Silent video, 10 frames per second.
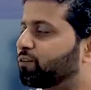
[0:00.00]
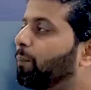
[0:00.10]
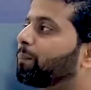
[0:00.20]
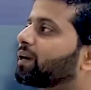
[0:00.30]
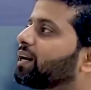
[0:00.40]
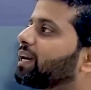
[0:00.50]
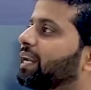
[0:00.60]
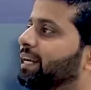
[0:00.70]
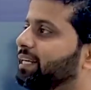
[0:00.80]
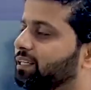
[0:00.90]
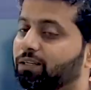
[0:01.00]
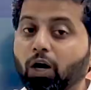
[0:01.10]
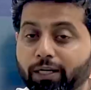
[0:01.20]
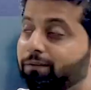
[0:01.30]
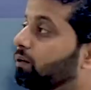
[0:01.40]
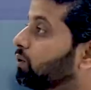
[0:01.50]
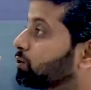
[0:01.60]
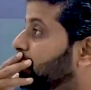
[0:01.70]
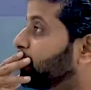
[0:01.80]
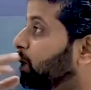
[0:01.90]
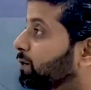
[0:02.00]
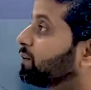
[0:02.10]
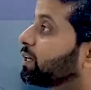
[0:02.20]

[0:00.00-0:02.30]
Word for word: from current, not even, oh sorry, not even